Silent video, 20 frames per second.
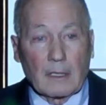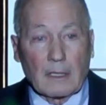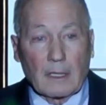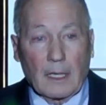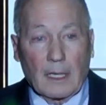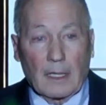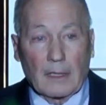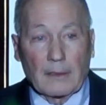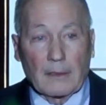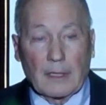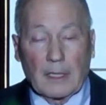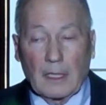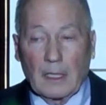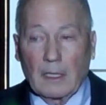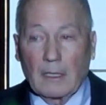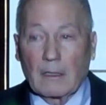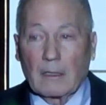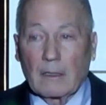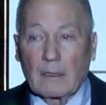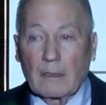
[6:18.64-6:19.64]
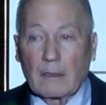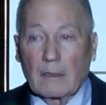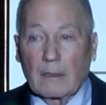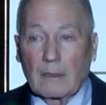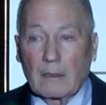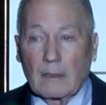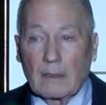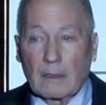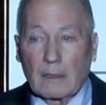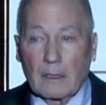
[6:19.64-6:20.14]
And the
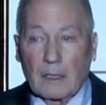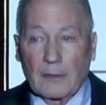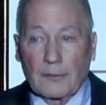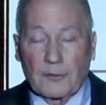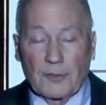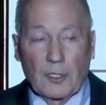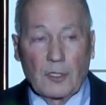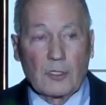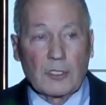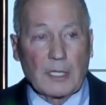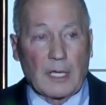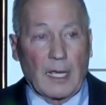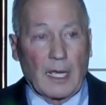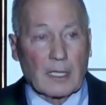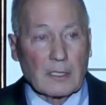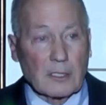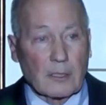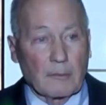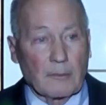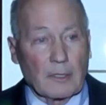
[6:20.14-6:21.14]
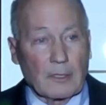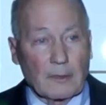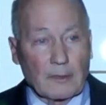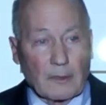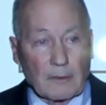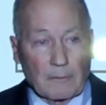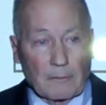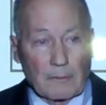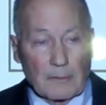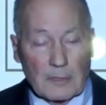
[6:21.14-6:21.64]
enthusiasm,
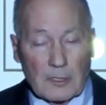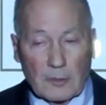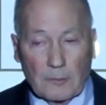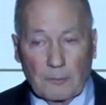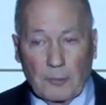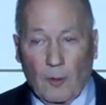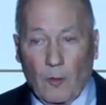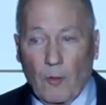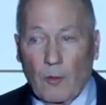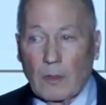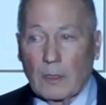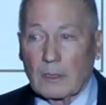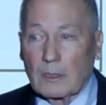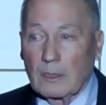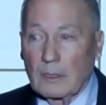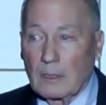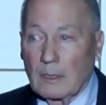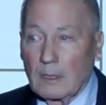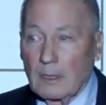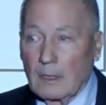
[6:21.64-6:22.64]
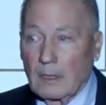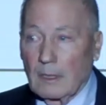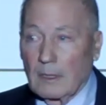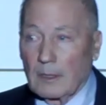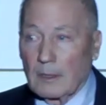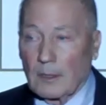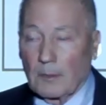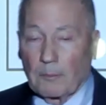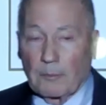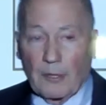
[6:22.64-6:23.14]
the support,
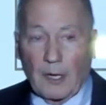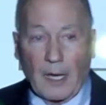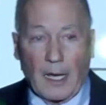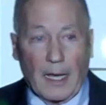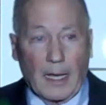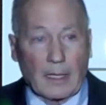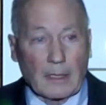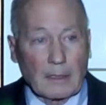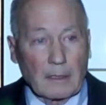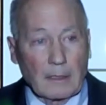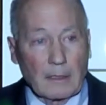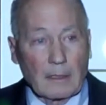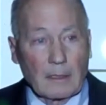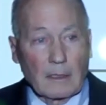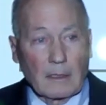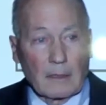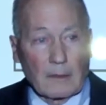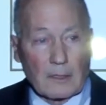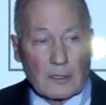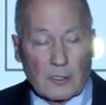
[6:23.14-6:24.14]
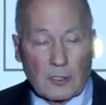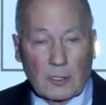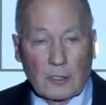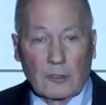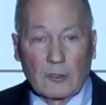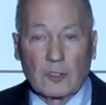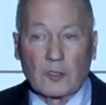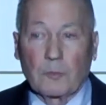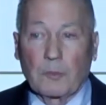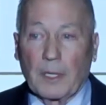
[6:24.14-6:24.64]
the pride, the
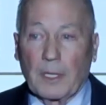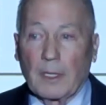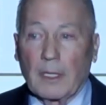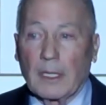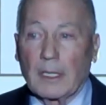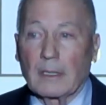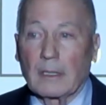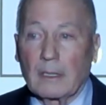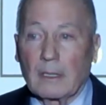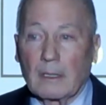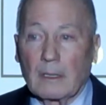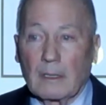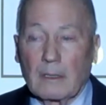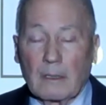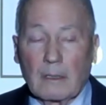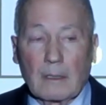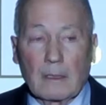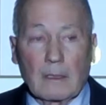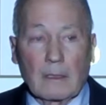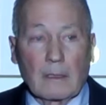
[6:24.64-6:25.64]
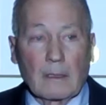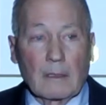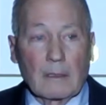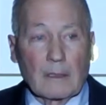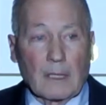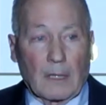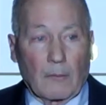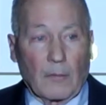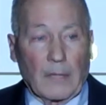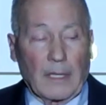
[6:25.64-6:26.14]
school spirit
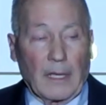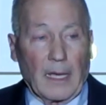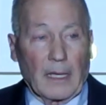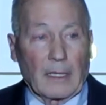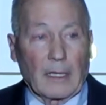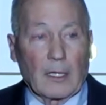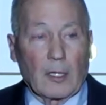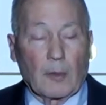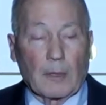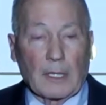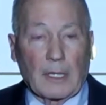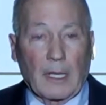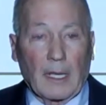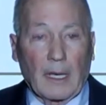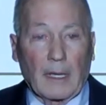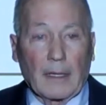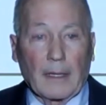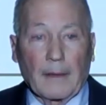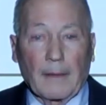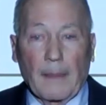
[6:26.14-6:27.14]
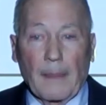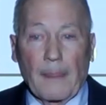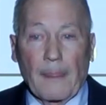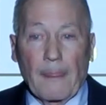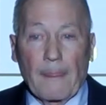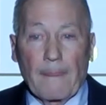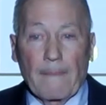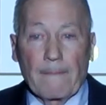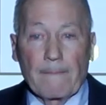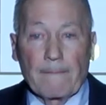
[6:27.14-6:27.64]
that we had in Elbert County,
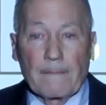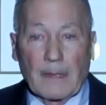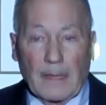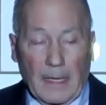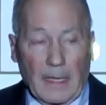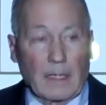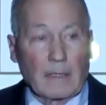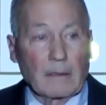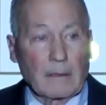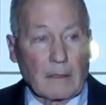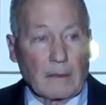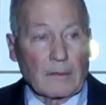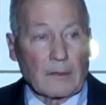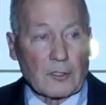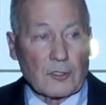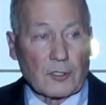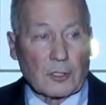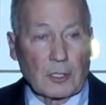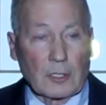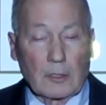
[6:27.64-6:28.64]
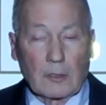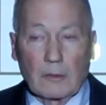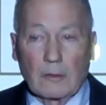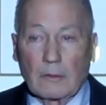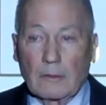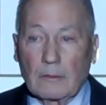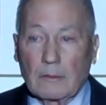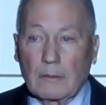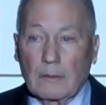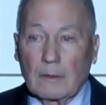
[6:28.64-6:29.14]
in the school,
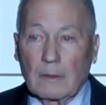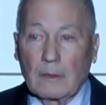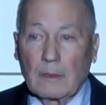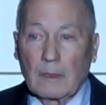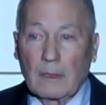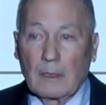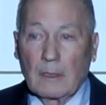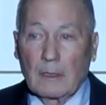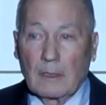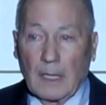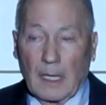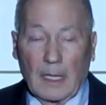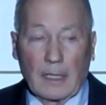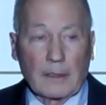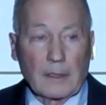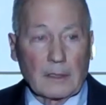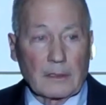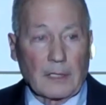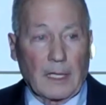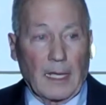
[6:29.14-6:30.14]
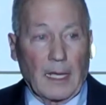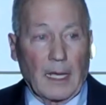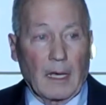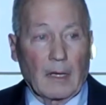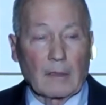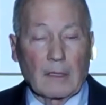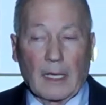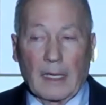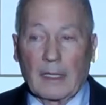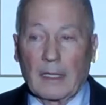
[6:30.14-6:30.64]
in the
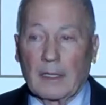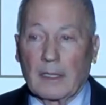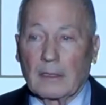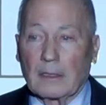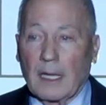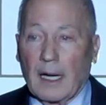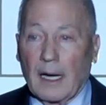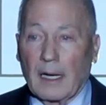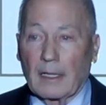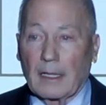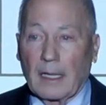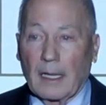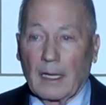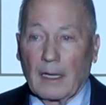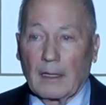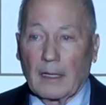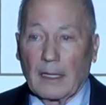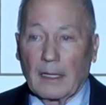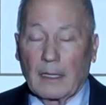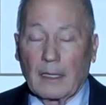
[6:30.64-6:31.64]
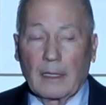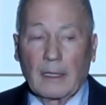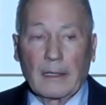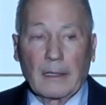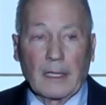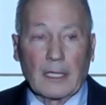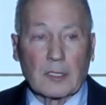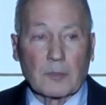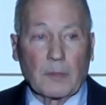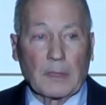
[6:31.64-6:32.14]
town, and in the entire county
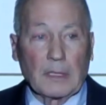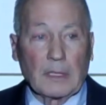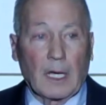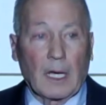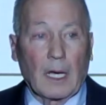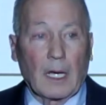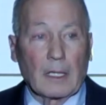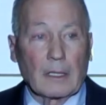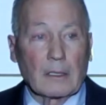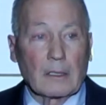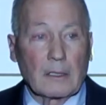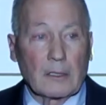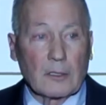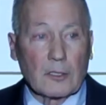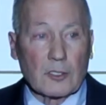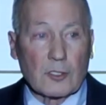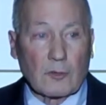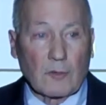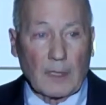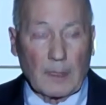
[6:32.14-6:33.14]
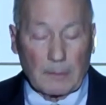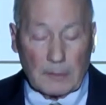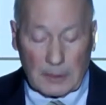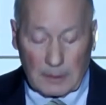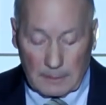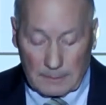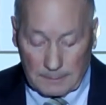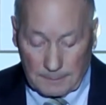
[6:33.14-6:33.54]
is beyond description.